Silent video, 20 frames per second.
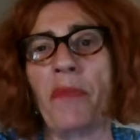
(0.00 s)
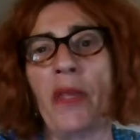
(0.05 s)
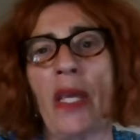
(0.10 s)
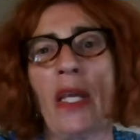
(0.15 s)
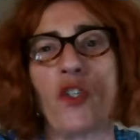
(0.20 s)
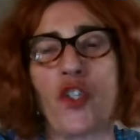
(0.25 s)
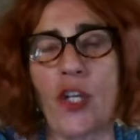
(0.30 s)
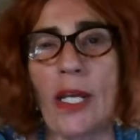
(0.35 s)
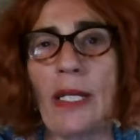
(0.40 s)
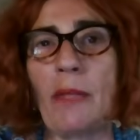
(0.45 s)

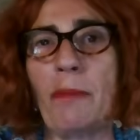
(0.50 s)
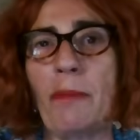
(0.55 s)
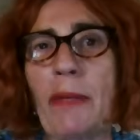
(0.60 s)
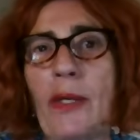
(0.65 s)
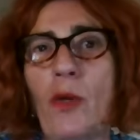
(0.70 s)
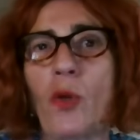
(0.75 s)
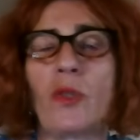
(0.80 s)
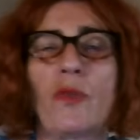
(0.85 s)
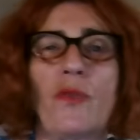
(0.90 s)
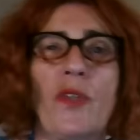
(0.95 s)
Check my
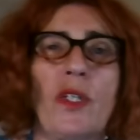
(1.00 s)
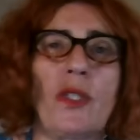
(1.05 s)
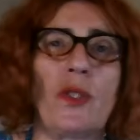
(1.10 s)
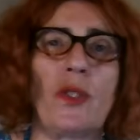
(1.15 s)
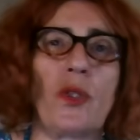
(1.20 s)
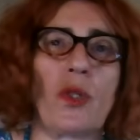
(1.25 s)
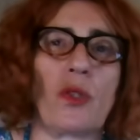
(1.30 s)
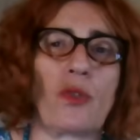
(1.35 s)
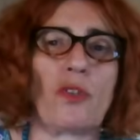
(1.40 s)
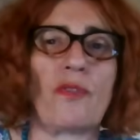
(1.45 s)
old
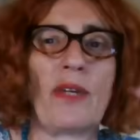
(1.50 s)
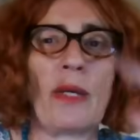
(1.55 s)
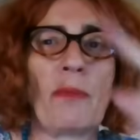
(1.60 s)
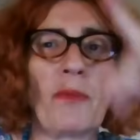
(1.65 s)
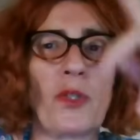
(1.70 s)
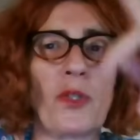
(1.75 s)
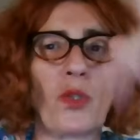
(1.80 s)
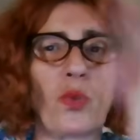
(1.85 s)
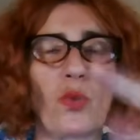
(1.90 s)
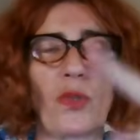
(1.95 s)
video,
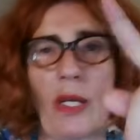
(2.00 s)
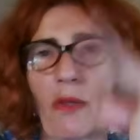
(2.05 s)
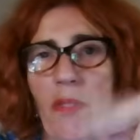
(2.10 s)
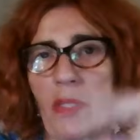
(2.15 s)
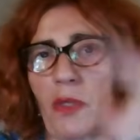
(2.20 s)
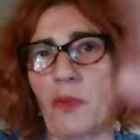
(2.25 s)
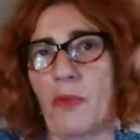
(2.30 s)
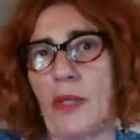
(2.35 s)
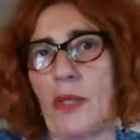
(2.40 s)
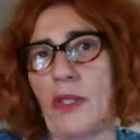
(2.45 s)
November
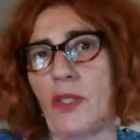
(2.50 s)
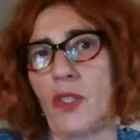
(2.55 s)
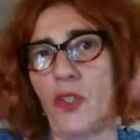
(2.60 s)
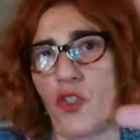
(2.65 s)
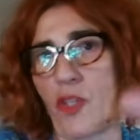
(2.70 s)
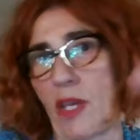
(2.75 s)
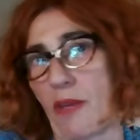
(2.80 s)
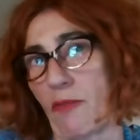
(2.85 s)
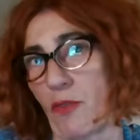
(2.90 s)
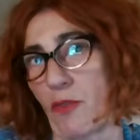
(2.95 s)

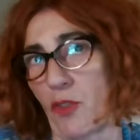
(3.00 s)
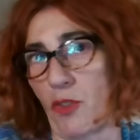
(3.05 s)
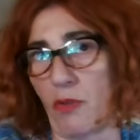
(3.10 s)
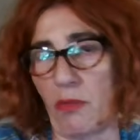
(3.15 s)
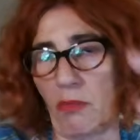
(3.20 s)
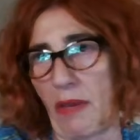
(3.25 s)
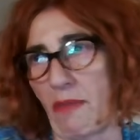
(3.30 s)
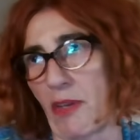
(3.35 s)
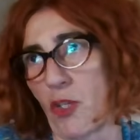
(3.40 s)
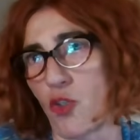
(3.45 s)
2023,
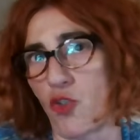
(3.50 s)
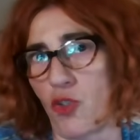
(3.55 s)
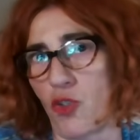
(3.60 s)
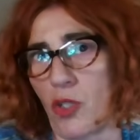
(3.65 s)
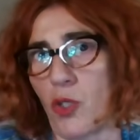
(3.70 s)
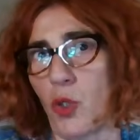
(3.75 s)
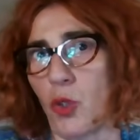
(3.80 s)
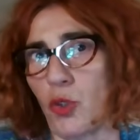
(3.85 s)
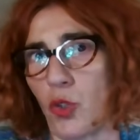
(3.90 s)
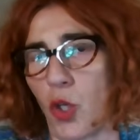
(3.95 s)

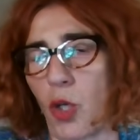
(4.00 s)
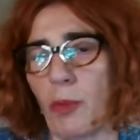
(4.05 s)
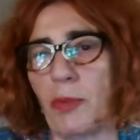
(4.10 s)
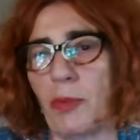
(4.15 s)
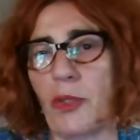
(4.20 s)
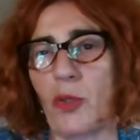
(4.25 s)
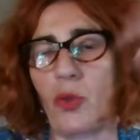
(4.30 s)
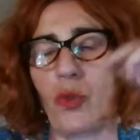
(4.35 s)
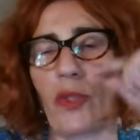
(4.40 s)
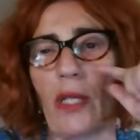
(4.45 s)
eventually
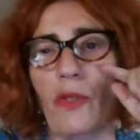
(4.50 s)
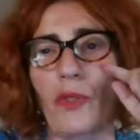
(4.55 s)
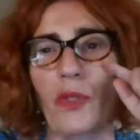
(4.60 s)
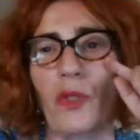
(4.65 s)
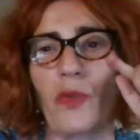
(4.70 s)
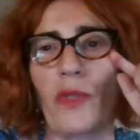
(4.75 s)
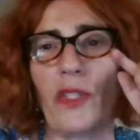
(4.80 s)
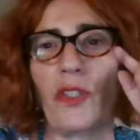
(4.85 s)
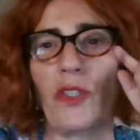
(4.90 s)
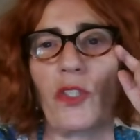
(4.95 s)
October
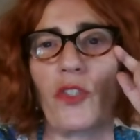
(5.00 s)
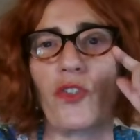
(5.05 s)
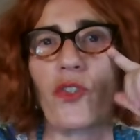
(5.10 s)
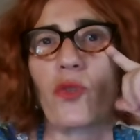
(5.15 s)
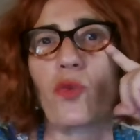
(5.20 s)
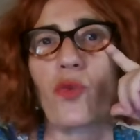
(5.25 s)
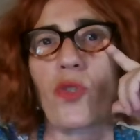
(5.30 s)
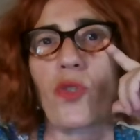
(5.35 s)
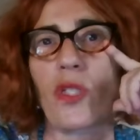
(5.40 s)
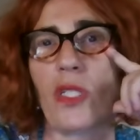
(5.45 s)
2023,
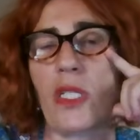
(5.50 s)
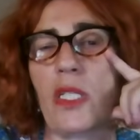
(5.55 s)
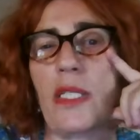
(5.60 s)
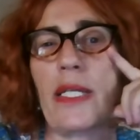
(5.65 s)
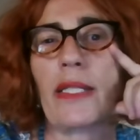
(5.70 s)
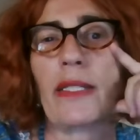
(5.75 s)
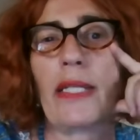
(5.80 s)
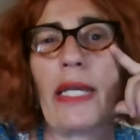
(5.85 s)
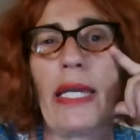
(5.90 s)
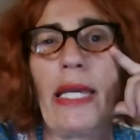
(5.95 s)
to see
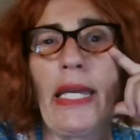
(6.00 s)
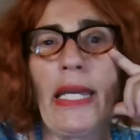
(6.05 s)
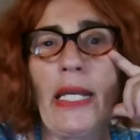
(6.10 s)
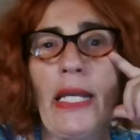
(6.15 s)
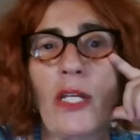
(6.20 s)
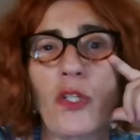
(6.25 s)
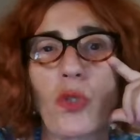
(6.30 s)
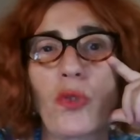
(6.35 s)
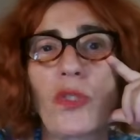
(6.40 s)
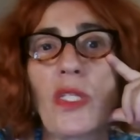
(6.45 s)
that.
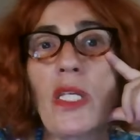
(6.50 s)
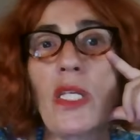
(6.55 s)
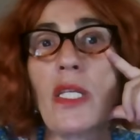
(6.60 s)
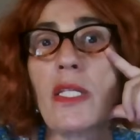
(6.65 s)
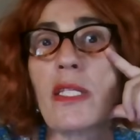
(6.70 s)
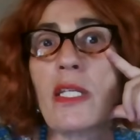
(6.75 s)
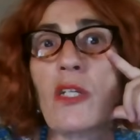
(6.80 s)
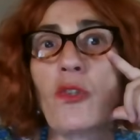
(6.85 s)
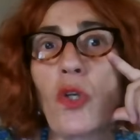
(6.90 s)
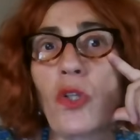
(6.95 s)
So
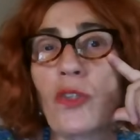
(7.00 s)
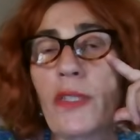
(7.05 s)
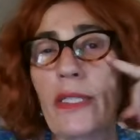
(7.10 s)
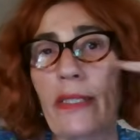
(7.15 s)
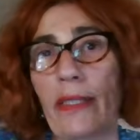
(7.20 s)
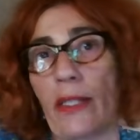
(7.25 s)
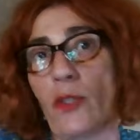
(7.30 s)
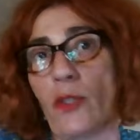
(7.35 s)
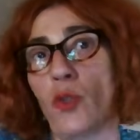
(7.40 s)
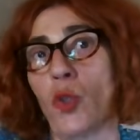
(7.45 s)
these are those
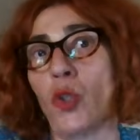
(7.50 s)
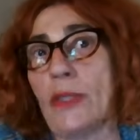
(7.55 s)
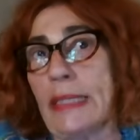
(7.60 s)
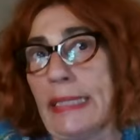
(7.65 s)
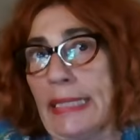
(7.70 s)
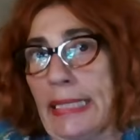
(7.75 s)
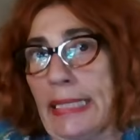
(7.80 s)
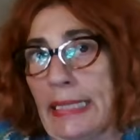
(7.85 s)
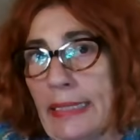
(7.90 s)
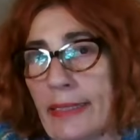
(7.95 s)
that are not
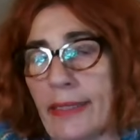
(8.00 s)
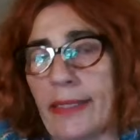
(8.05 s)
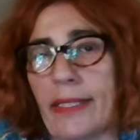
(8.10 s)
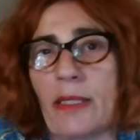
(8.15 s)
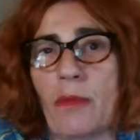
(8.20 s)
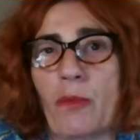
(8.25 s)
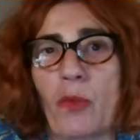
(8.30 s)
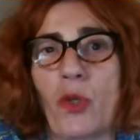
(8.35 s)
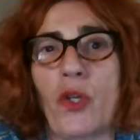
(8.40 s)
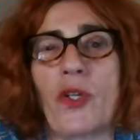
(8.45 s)
needed
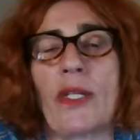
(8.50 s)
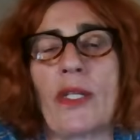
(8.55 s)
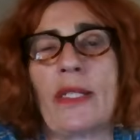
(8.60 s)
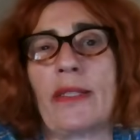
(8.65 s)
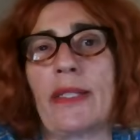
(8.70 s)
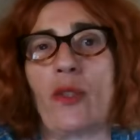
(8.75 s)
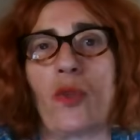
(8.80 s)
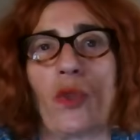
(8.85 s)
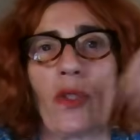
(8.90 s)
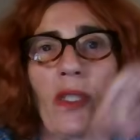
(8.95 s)
anymore and
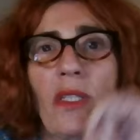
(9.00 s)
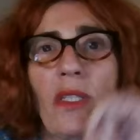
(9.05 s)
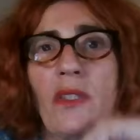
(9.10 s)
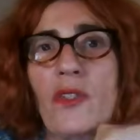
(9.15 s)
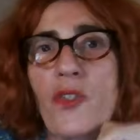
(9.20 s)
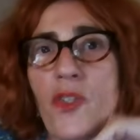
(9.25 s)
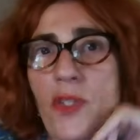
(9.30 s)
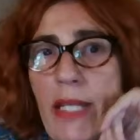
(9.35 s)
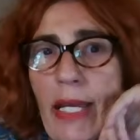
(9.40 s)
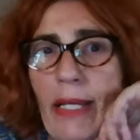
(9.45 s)
they don't
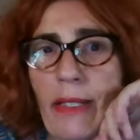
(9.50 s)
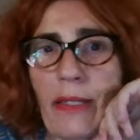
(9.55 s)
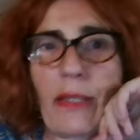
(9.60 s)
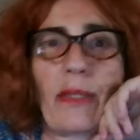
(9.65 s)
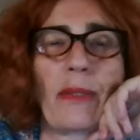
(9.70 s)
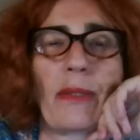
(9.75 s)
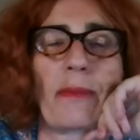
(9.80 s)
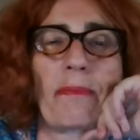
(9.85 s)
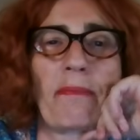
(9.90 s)
understand it.